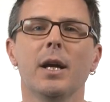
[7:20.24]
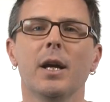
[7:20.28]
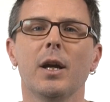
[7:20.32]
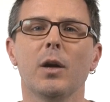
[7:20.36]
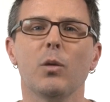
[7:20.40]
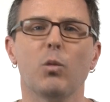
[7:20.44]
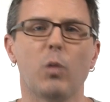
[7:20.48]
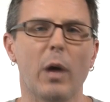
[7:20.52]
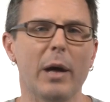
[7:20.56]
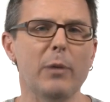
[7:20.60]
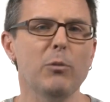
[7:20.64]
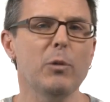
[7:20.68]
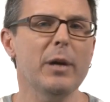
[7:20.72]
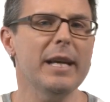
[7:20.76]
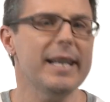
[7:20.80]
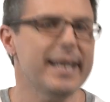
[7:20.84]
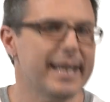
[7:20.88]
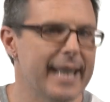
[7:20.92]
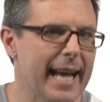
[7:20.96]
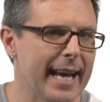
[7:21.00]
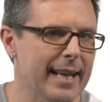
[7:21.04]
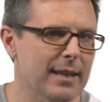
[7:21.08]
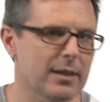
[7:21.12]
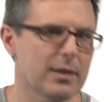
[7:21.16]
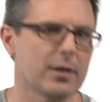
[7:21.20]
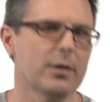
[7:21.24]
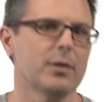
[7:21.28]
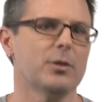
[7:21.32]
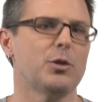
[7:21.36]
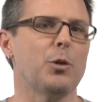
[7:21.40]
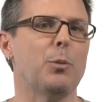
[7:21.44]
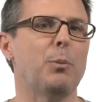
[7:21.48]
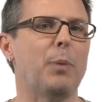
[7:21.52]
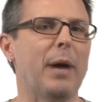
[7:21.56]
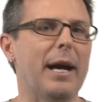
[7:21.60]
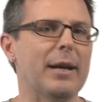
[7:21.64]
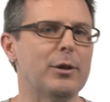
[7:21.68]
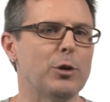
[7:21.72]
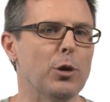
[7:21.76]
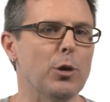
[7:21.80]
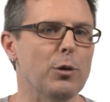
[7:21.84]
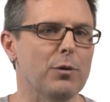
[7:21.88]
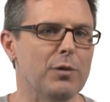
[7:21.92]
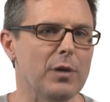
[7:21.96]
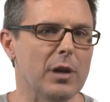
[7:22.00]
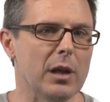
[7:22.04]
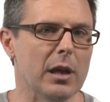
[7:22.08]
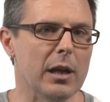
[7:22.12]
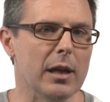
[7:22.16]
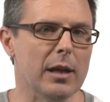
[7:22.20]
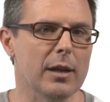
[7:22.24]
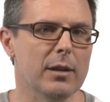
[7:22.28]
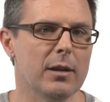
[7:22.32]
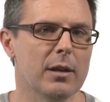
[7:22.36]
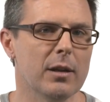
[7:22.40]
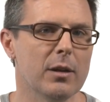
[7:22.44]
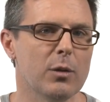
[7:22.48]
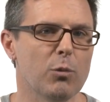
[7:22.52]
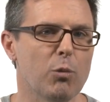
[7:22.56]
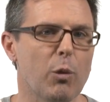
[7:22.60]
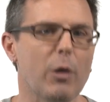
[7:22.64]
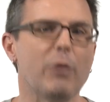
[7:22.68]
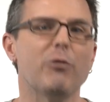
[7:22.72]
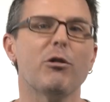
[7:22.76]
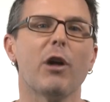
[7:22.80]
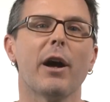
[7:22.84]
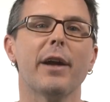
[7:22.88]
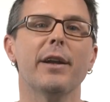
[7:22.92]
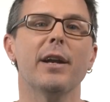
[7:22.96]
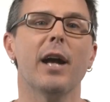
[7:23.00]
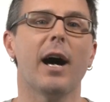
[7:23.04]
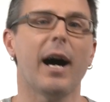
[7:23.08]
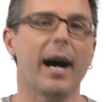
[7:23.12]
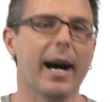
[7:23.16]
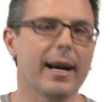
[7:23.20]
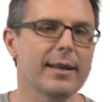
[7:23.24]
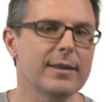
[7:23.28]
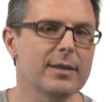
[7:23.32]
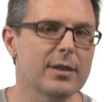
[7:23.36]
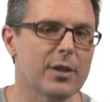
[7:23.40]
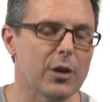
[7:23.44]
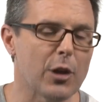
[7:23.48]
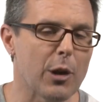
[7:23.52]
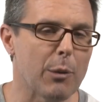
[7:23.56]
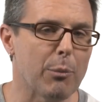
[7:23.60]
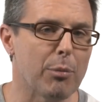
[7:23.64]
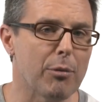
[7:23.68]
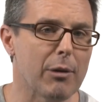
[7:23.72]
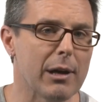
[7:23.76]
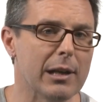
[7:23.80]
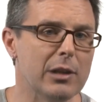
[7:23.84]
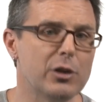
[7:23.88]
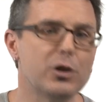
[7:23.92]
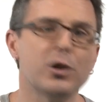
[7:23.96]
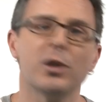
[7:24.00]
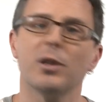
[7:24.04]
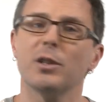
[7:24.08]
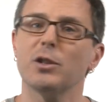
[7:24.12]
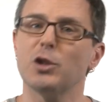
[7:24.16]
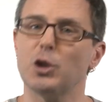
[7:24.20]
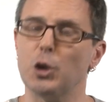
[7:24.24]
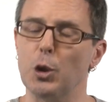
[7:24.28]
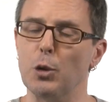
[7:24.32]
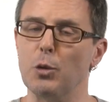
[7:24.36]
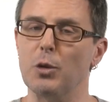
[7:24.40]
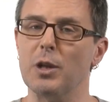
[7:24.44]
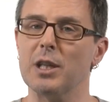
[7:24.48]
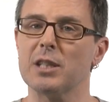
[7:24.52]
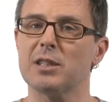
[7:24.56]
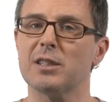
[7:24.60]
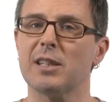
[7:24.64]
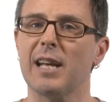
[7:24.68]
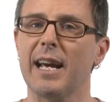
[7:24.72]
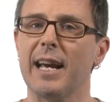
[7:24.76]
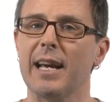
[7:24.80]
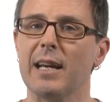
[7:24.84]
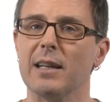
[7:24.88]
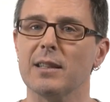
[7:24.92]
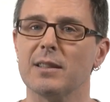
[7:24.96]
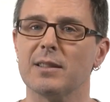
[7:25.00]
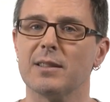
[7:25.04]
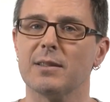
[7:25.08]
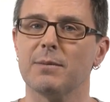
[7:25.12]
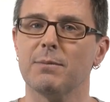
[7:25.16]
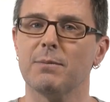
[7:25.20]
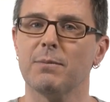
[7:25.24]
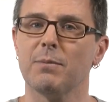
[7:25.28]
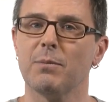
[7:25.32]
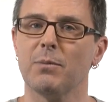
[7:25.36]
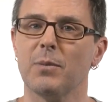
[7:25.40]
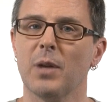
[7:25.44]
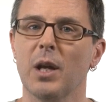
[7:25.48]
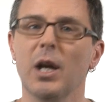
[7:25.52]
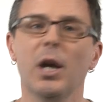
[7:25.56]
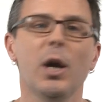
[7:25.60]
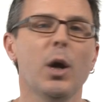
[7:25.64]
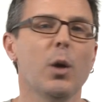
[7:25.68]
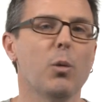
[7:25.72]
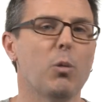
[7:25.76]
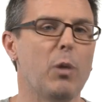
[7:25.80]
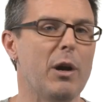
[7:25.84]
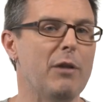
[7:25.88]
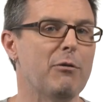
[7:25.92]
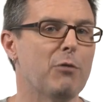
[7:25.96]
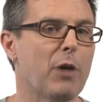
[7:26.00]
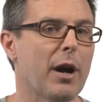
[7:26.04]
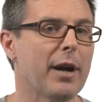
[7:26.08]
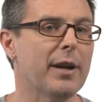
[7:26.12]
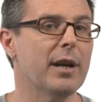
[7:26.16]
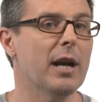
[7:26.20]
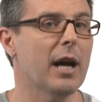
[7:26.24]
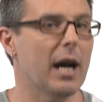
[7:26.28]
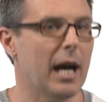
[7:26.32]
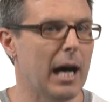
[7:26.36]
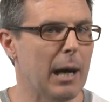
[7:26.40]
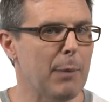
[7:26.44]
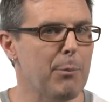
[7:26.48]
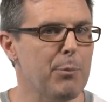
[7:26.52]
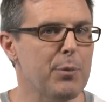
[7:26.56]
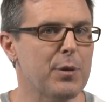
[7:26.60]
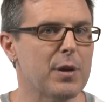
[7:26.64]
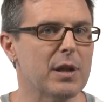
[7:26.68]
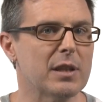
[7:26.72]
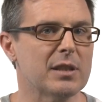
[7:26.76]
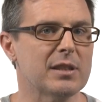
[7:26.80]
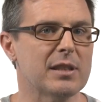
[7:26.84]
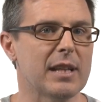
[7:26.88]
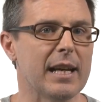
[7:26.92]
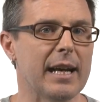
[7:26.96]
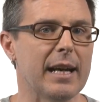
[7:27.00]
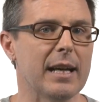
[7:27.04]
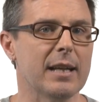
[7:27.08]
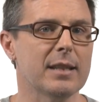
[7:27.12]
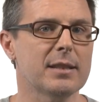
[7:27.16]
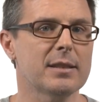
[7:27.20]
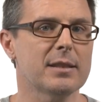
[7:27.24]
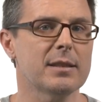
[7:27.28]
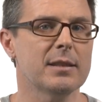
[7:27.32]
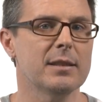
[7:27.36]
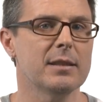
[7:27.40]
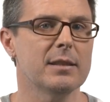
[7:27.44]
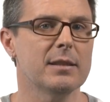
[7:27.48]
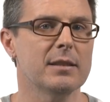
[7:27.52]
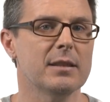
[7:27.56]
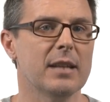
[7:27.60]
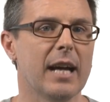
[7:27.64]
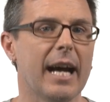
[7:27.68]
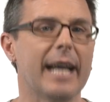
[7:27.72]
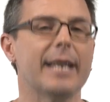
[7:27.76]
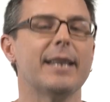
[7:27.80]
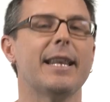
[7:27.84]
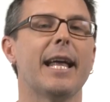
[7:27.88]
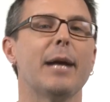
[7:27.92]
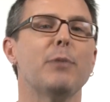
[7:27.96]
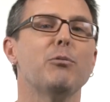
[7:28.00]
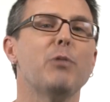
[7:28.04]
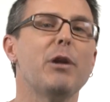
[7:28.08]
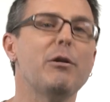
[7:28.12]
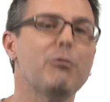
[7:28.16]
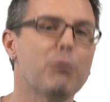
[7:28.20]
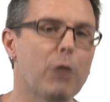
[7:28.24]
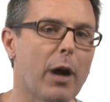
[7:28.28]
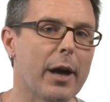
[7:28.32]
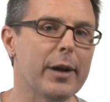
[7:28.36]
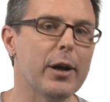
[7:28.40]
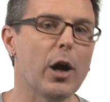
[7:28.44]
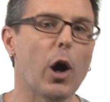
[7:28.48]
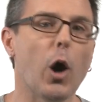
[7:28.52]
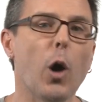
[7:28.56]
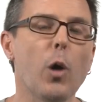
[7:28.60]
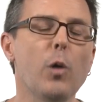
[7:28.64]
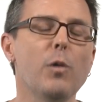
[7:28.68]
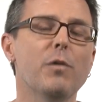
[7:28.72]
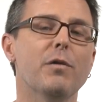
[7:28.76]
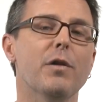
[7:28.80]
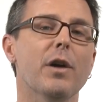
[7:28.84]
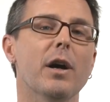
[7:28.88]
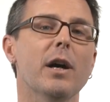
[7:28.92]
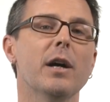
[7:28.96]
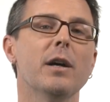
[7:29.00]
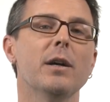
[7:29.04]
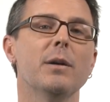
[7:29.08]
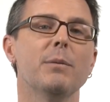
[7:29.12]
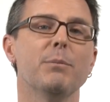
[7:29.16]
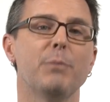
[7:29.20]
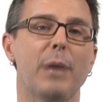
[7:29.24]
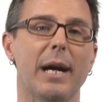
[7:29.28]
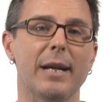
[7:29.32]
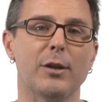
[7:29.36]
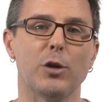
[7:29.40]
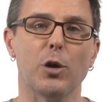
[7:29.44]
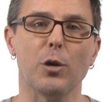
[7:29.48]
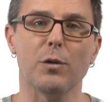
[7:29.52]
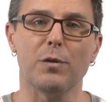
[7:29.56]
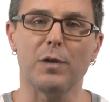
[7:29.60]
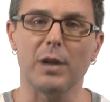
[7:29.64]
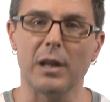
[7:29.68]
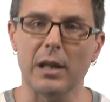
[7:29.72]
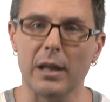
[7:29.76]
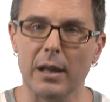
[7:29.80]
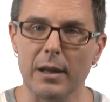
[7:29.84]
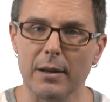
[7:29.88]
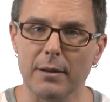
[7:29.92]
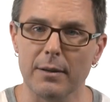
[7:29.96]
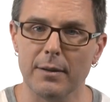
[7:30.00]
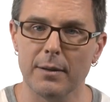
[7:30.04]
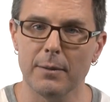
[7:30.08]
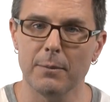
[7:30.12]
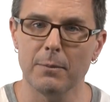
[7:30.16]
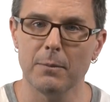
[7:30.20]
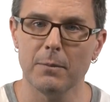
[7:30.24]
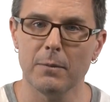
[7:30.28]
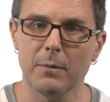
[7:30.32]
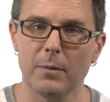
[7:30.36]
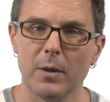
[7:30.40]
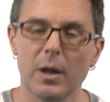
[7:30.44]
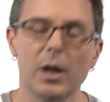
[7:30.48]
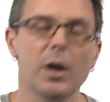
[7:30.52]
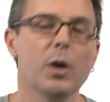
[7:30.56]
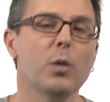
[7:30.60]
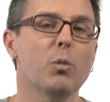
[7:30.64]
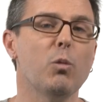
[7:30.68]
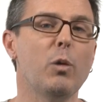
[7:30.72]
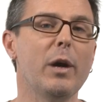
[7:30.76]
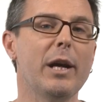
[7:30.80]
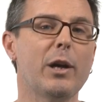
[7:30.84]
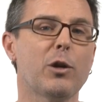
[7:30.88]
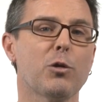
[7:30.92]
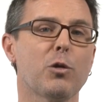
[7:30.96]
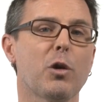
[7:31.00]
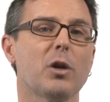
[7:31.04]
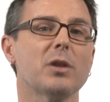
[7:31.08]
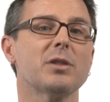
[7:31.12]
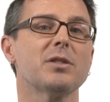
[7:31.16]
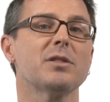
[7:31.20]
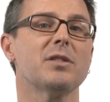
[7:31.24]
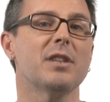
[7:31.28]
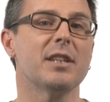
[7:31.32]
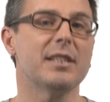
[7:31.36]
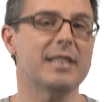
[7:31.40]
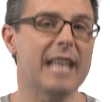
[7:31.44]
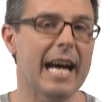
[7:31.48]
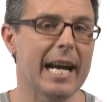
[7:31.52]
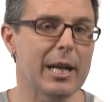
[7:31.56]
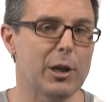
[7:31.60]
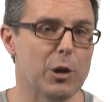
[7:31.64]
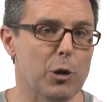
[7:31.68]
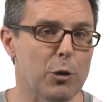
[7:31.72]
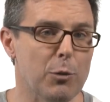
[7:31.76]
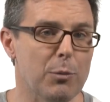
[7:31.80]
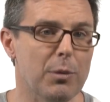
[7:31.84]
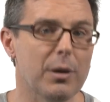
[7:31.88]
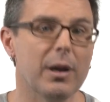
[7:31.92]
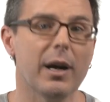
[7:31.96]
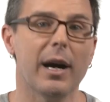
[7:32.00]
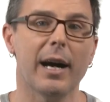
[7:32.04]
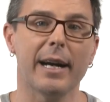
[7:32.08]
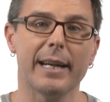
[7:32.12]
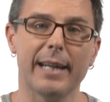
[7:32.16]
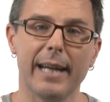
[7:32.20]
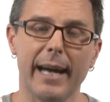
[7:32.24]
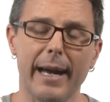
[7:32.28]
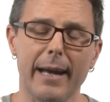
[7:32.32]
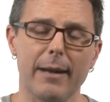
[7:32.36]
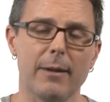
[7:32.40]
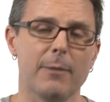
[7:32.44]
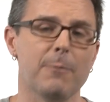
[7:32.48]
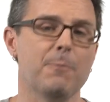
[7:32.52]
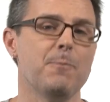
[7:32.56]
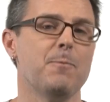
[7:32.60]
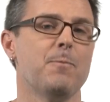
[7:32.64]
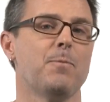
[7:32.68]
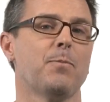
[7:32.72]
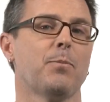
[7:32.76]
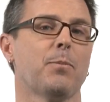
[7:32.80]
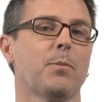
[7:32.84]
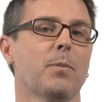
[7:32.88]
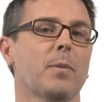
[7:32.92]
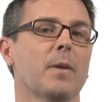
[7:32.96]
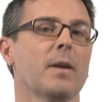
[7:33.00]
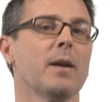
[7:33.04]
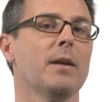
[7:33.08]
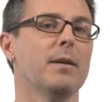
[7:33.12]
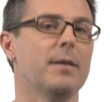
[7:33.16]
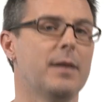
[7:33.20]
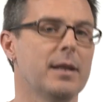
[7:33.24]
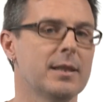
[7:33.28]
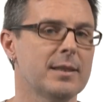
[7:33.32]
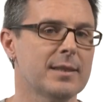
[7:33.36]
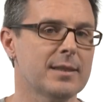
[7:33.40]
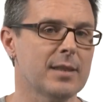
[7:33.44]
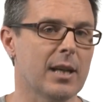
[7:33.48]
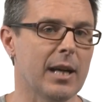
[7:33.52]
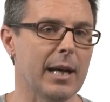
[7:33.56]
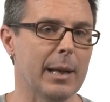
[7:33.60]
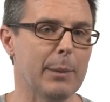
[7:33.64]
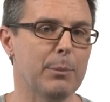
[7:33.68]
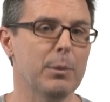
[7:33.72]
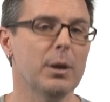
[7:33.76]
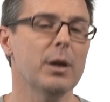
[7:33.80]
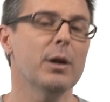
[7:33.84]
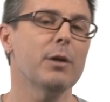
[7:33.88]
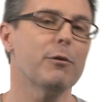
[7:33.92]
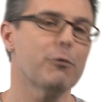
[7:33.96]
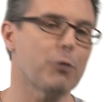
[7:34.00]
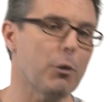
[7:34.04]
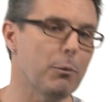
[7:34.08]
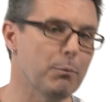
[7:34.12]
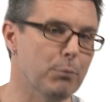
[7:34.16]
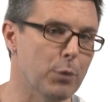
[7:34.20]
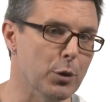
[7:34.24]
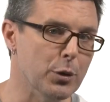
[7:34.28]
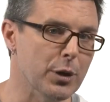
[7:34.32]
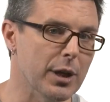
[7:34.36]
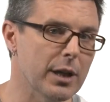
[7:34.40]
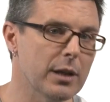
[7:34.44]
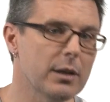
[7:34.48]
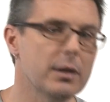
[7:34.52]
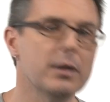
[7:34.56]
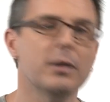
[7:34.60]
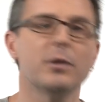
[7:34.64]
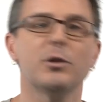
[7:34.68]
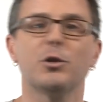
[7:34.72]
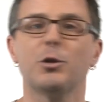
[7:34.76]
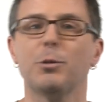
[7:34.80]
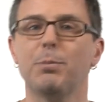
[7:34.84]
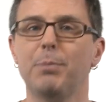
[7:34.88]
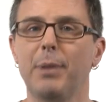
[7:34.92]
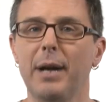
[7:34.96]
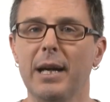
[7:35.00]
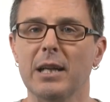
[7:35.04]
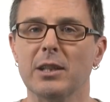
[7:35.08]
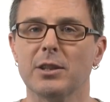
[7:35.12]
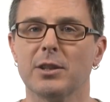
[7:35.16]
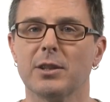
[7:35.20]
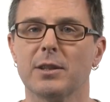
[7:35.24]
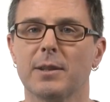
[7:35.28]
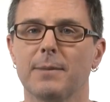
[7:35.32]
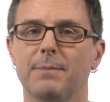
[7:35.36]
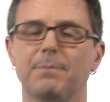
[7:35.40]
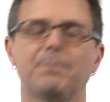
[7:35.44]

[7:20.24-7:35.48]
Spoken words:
When we get to Petőfi, we run under the bridge to the stairs. We run up the stairs and then we run over Petőfi. We cross the Danube again, this time from Buda to Pest.